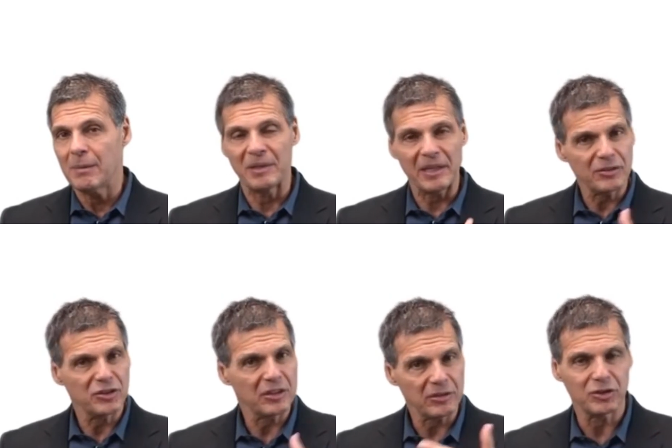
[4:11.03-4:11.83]
but other
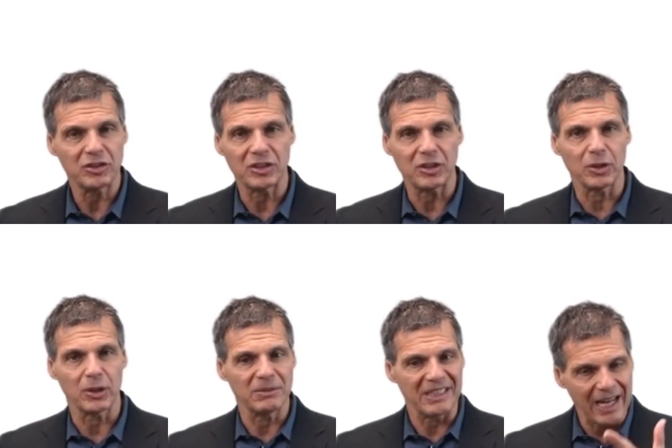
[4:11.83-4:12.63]
synergistic
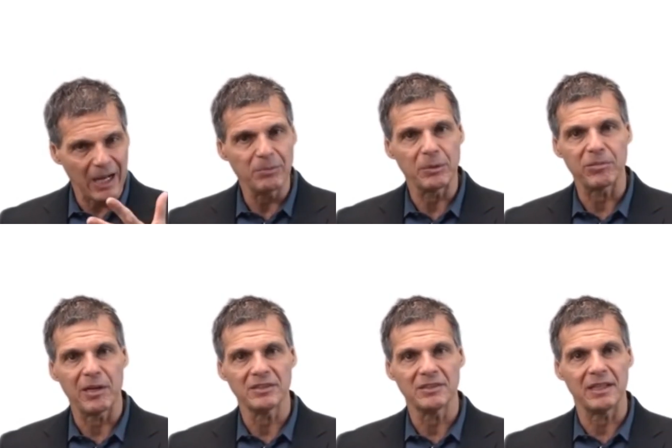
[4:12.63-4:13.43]
herbs that help the
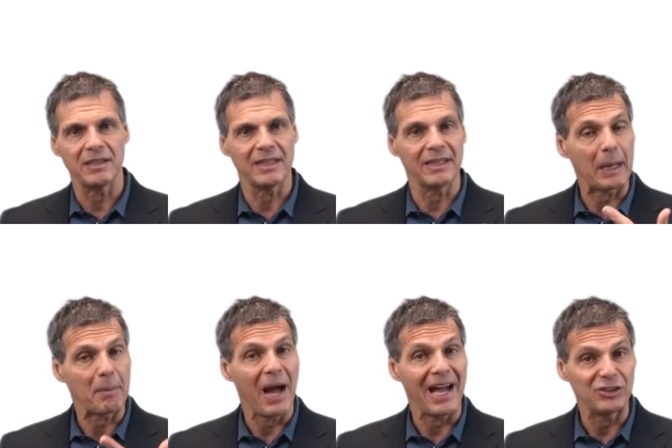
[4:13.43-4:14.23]
prostate gland,
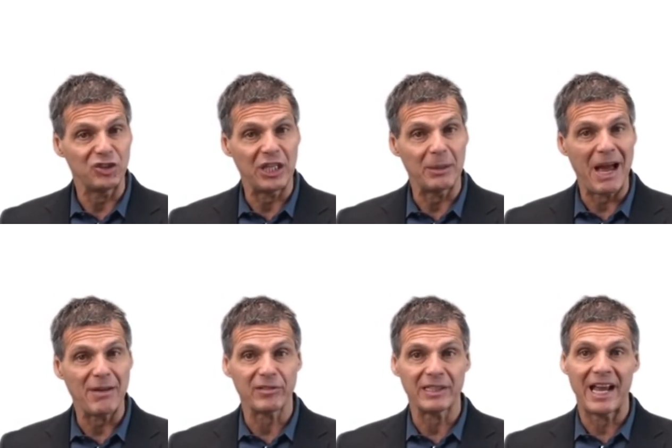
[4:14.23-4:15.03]
like Pygeum
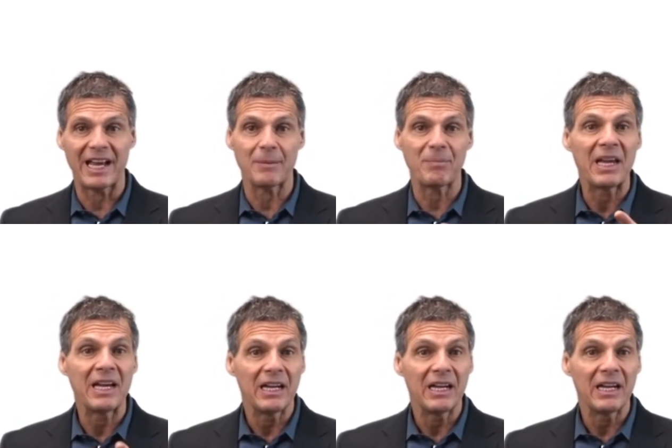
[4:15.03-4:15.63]
africanum,